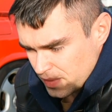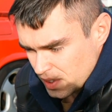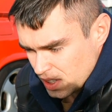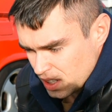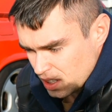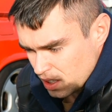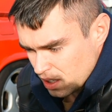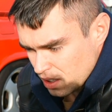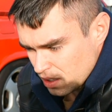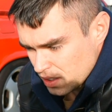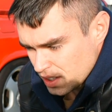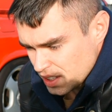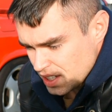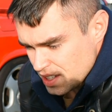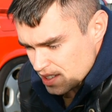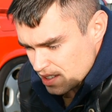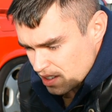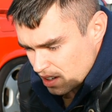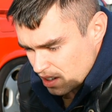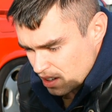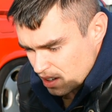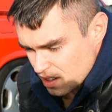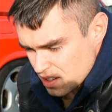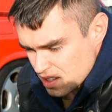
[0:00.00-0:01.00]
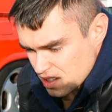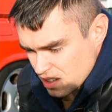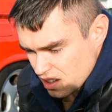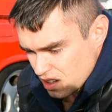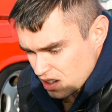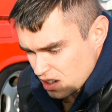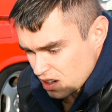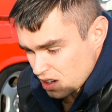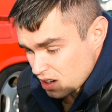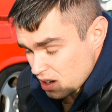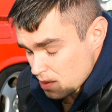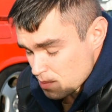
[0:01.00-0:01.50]
you know these cars
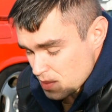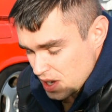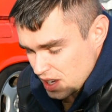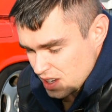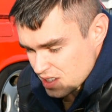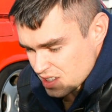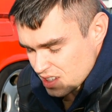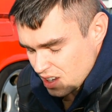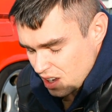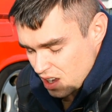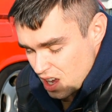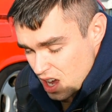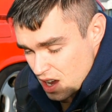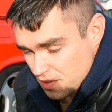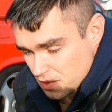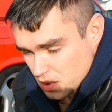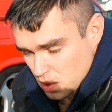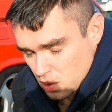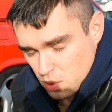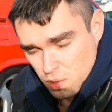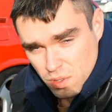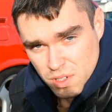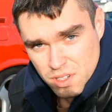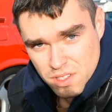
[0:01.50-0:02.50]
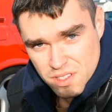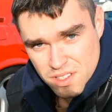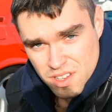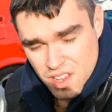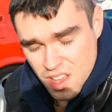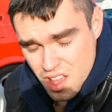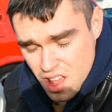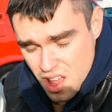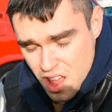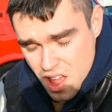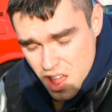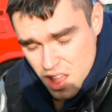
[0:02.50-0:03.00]
are amazing I have no words
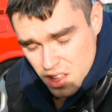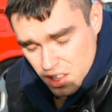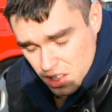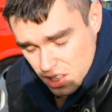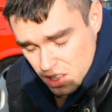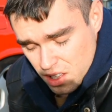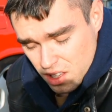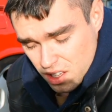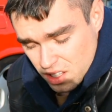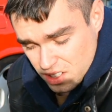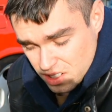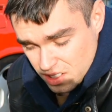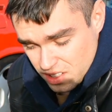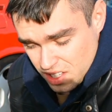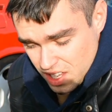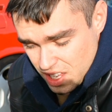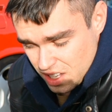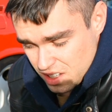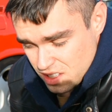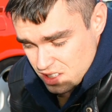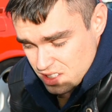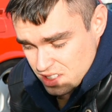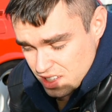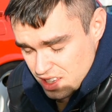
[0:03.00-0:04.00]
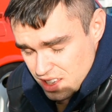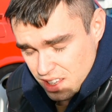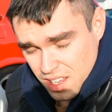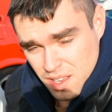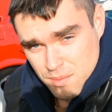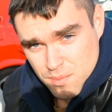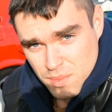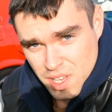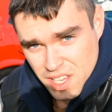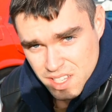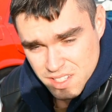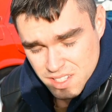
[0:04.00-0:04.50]
uh, other than saying
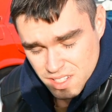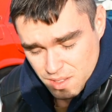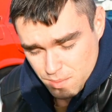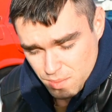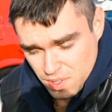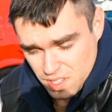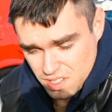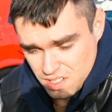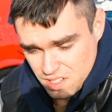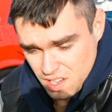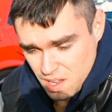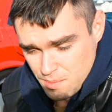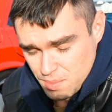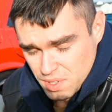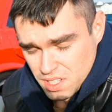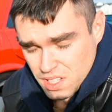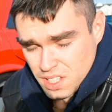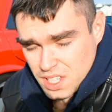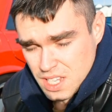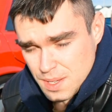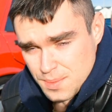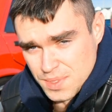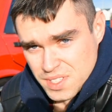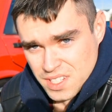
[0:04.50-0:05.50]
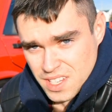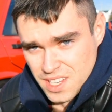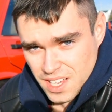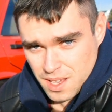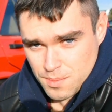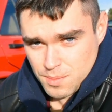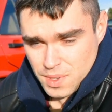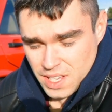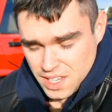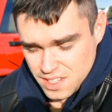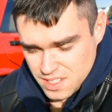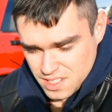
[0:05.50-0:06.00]
amazing because I'm gonna keep saying
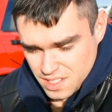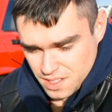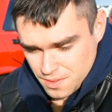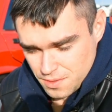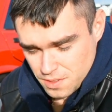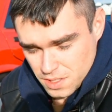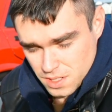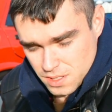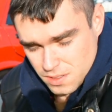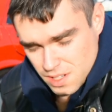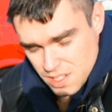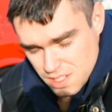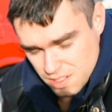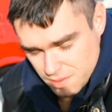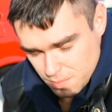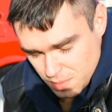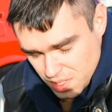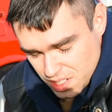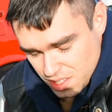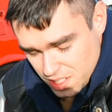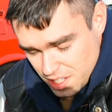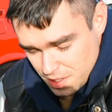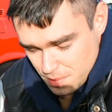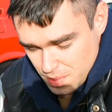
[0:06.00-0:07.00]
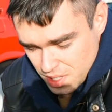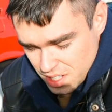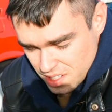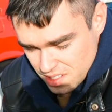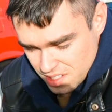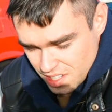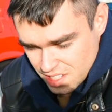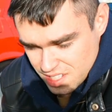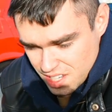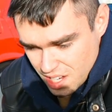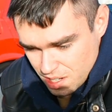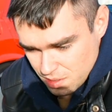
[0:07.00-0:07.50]
amazing for the rest of my life
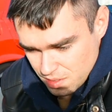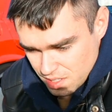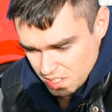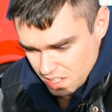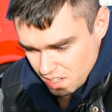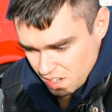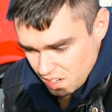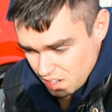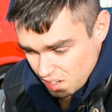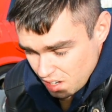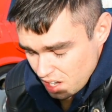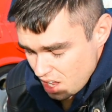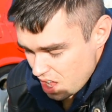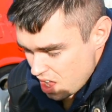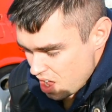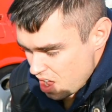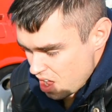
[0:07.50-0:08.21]
because that's how they are